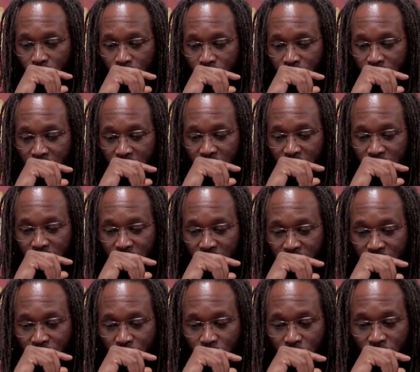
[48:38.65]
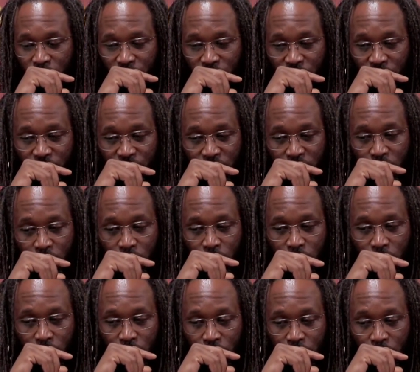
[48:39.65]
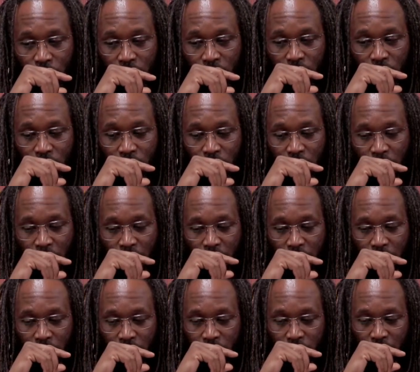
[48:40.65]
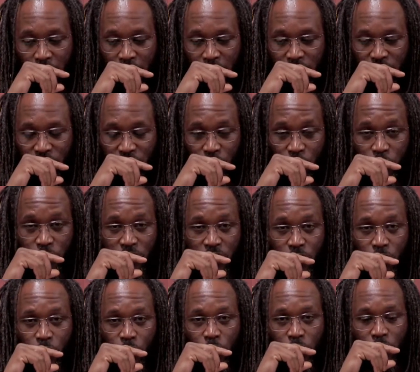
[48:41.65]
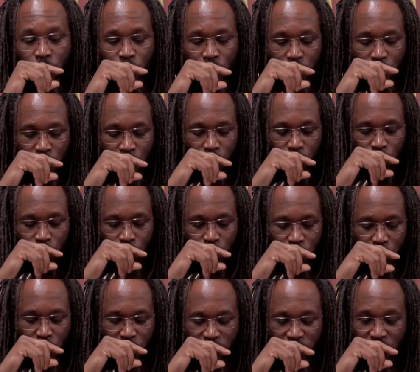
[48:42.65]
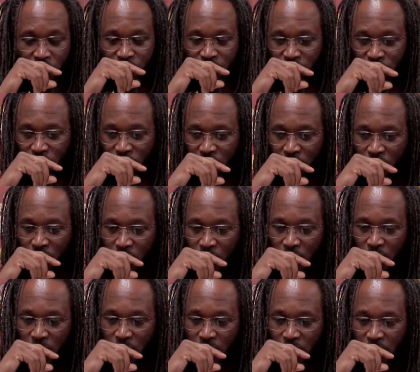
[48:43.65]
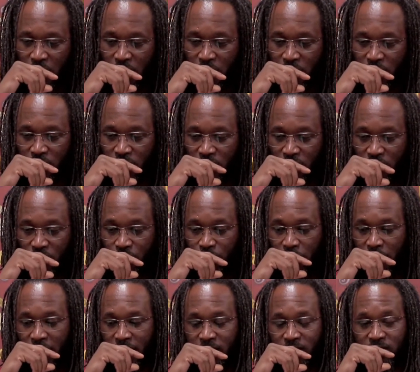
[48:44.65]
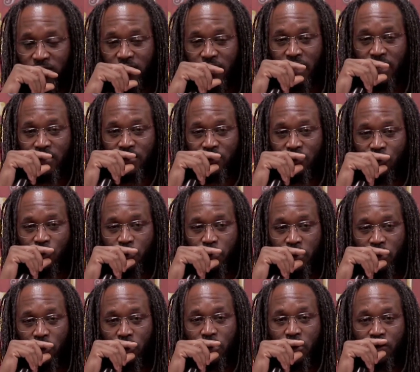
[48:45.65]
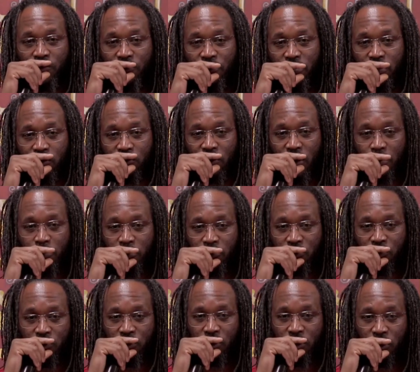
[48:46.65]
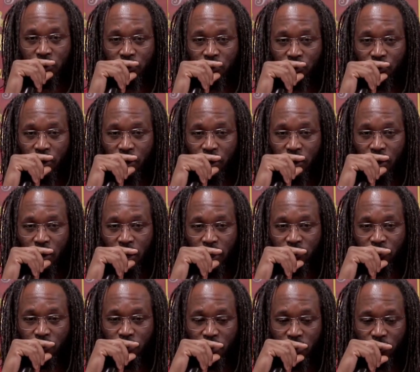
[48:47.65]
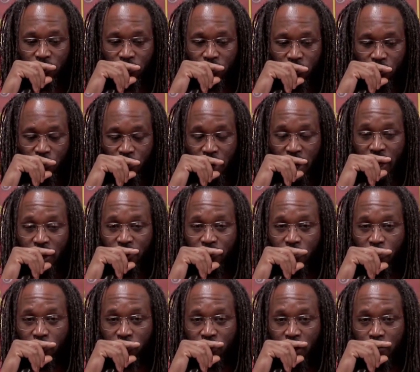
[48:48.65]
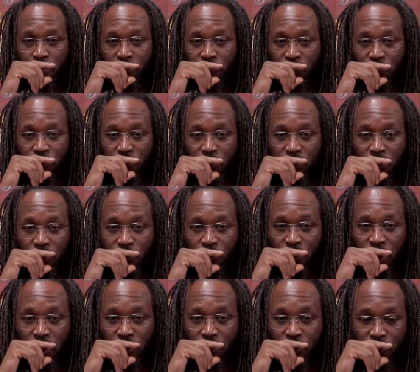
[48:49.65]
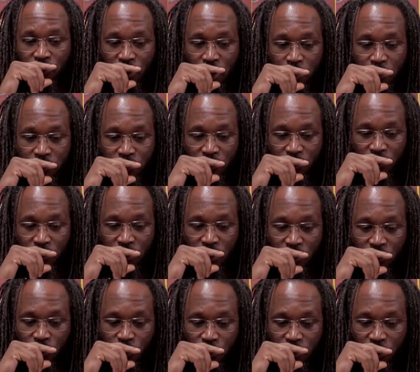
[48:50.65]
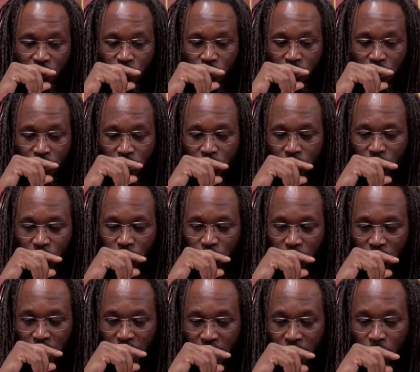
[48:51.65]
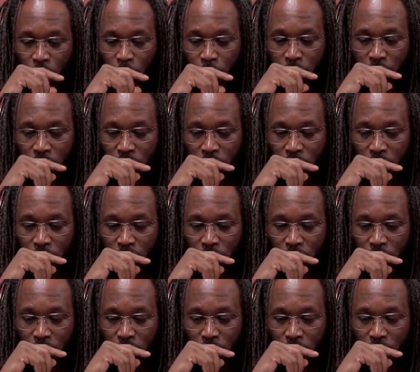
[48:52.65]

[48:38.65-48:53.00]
that you can fulfill, right? And so we want to put ourselves in the mindset to be looking for those opportunities, right? And to be creating those opportunities, right? Those opportunities where you can help